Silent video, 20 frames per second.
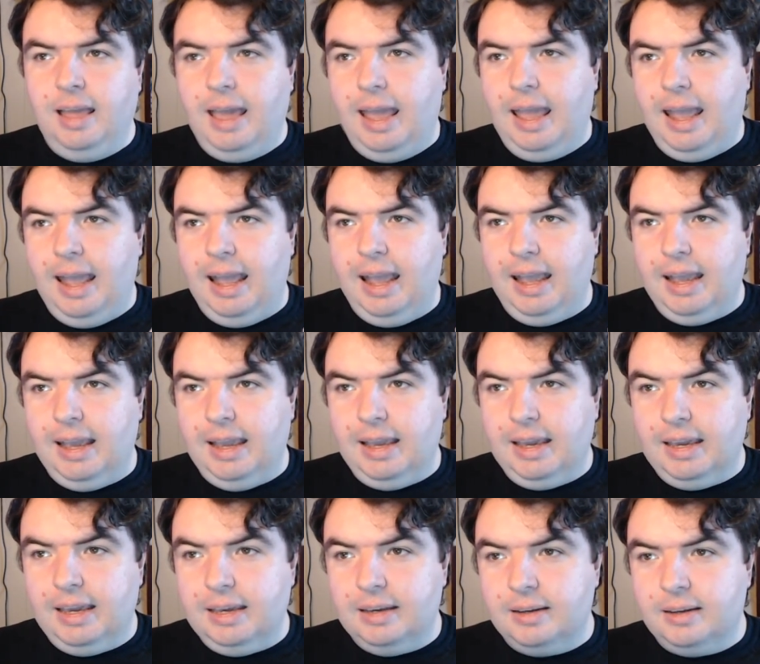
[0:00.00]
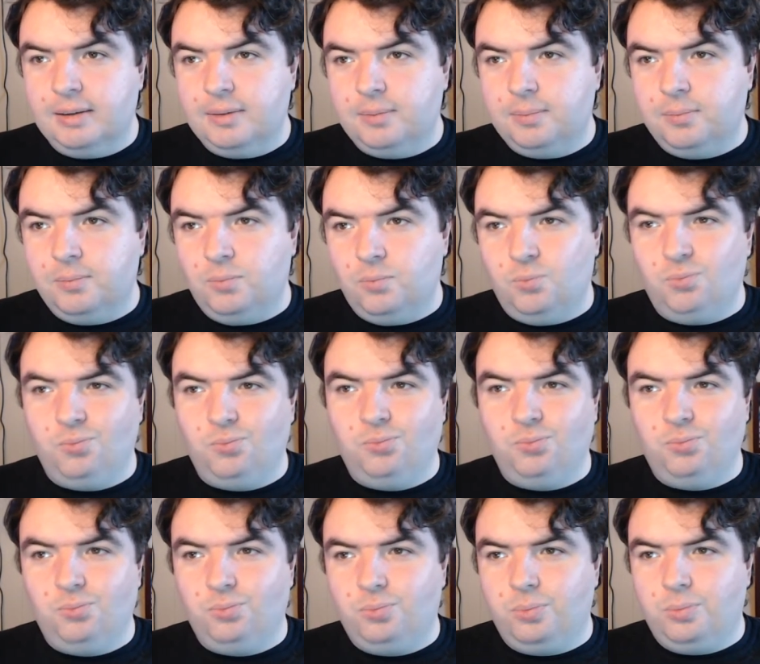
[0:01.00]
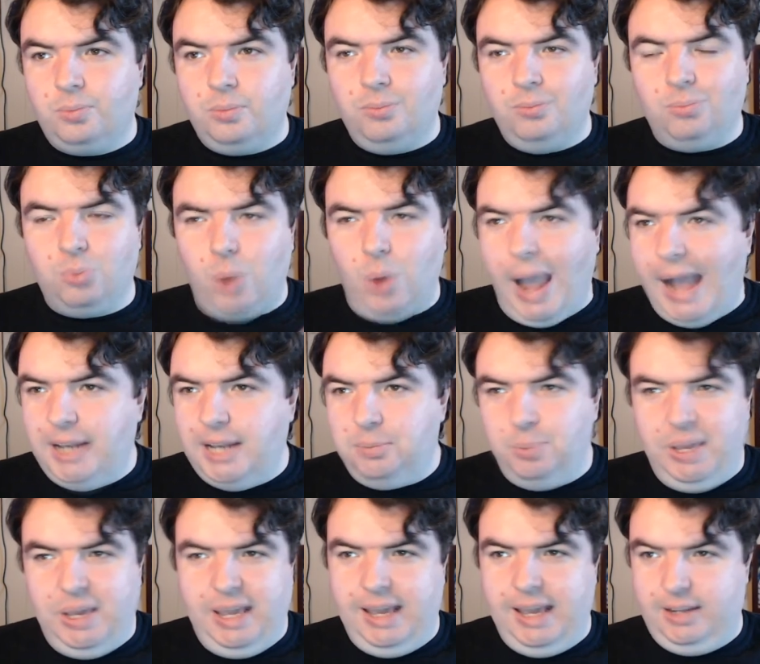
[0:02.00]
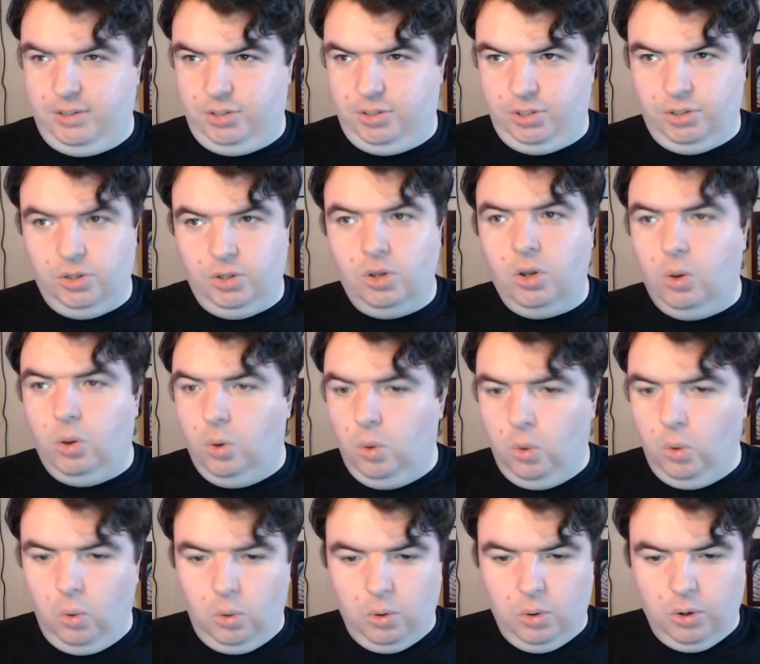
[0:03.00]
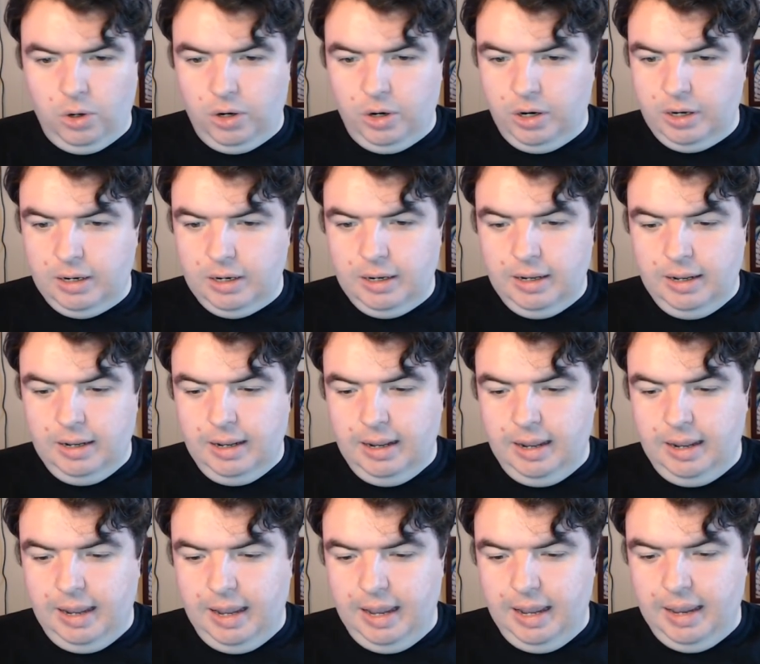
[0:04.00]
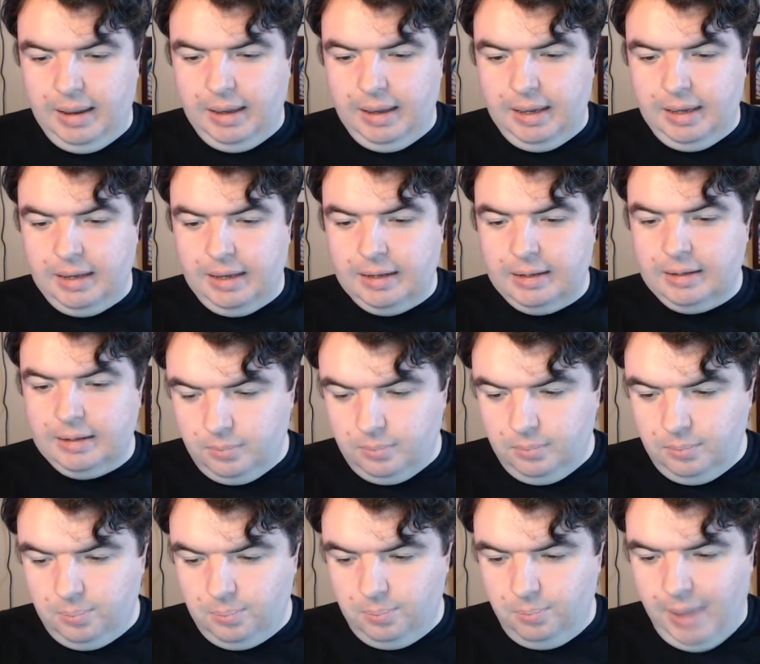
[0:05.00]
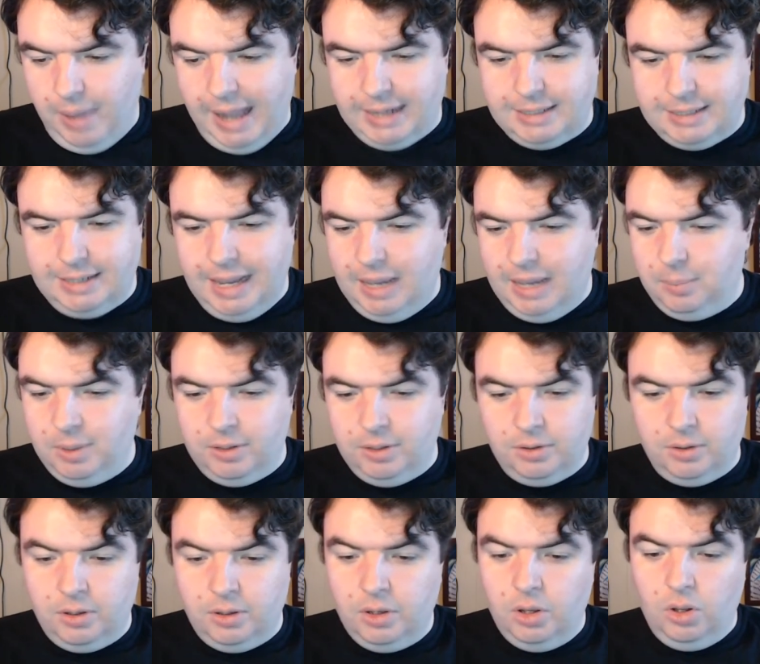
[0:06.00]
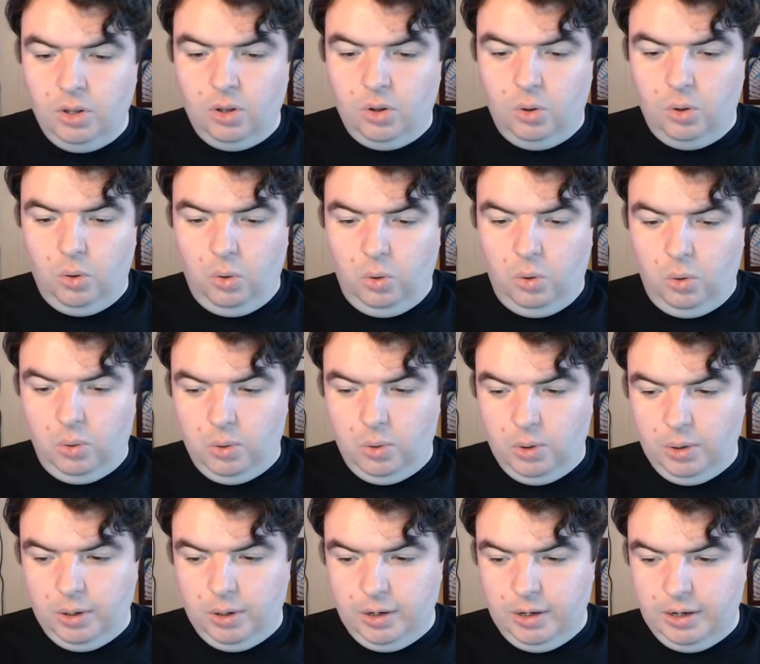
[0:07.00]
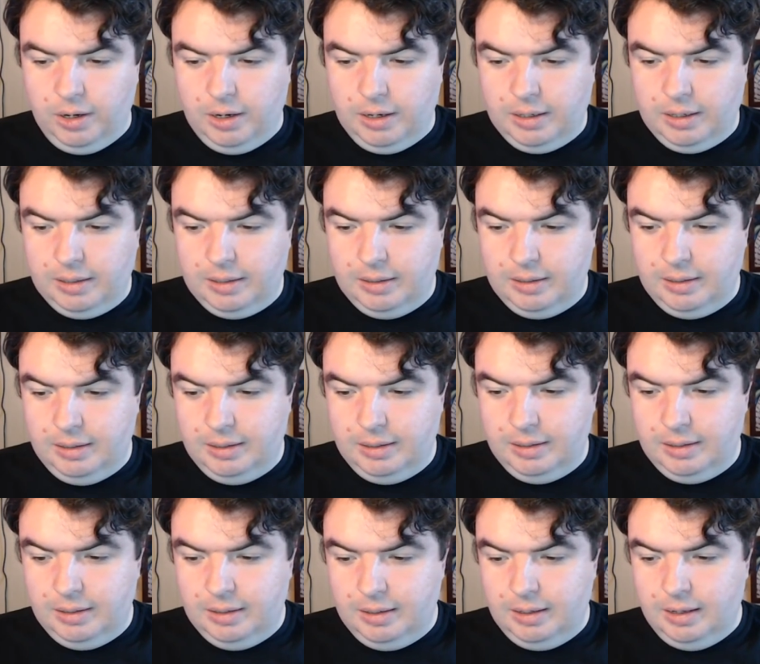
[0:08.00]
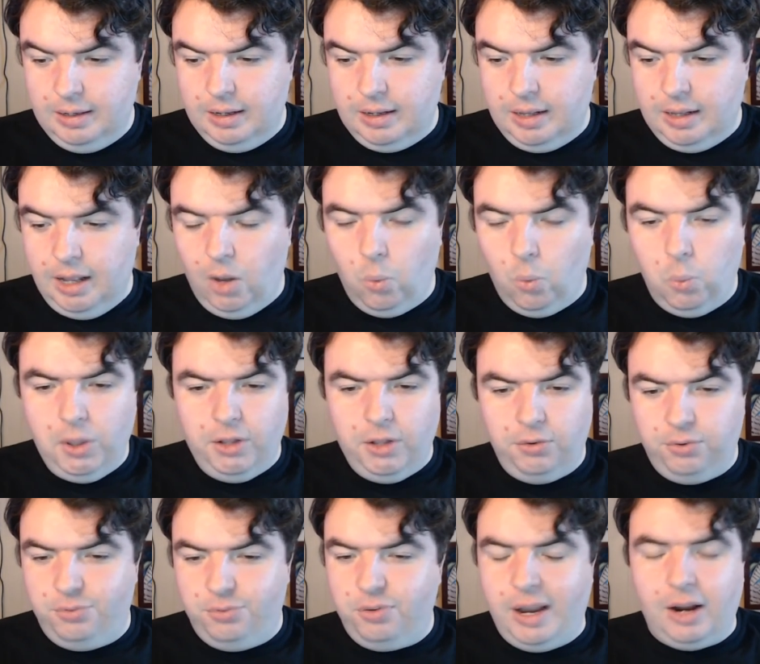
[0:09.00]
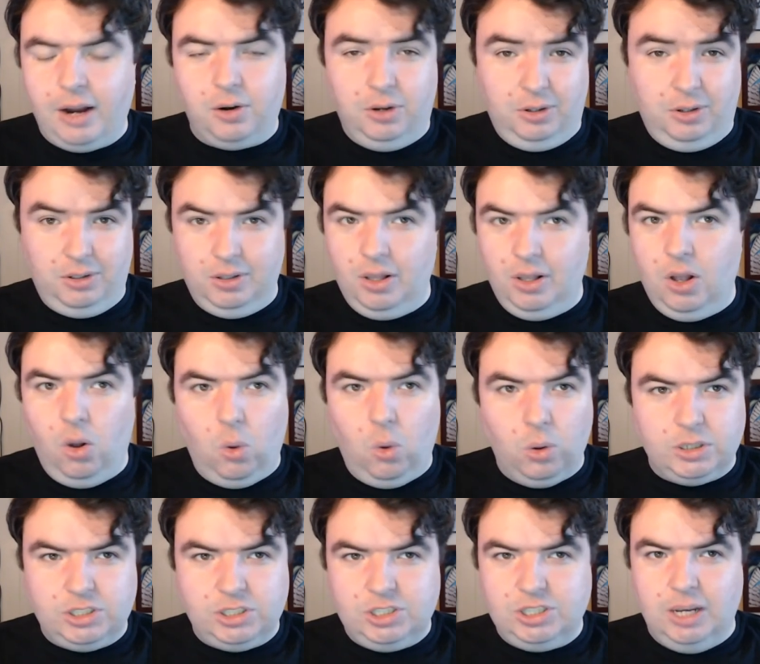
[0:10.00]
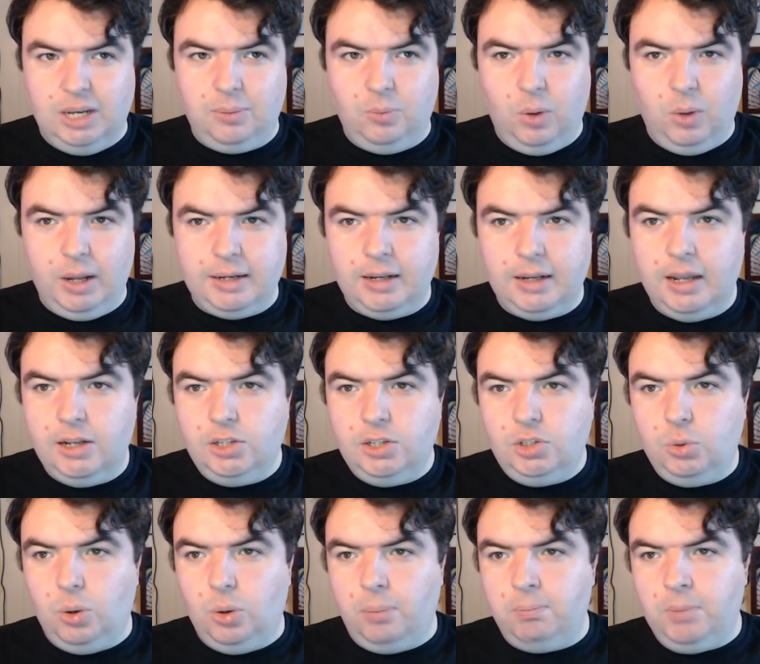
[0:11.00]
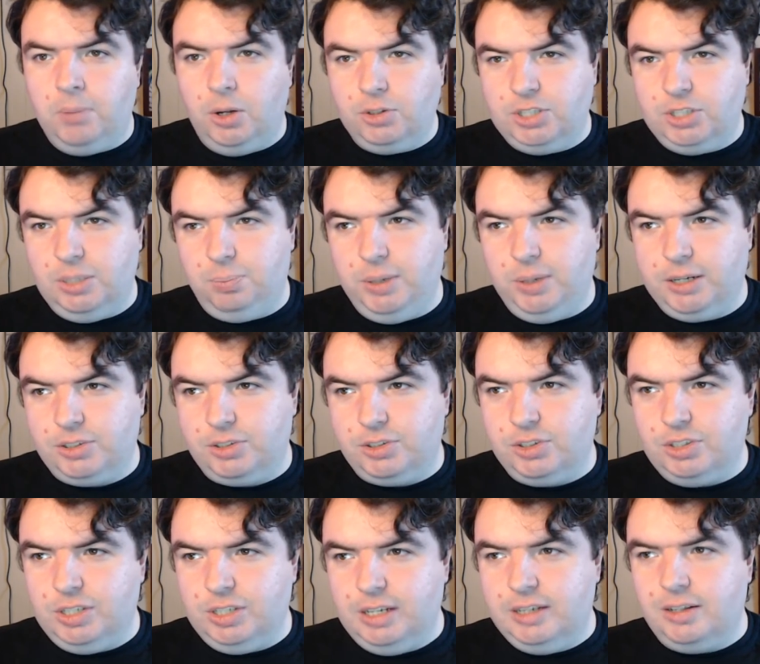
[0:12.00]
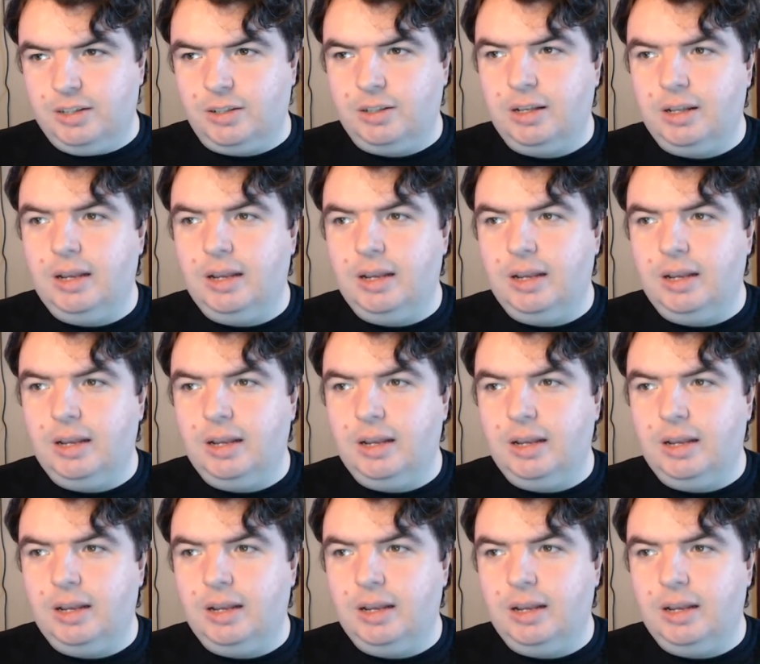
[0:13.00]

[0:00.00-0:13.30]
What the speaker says: a Brad Pitt or a Matt Damon or a Will Ferrell or someone to a multi-picture deal,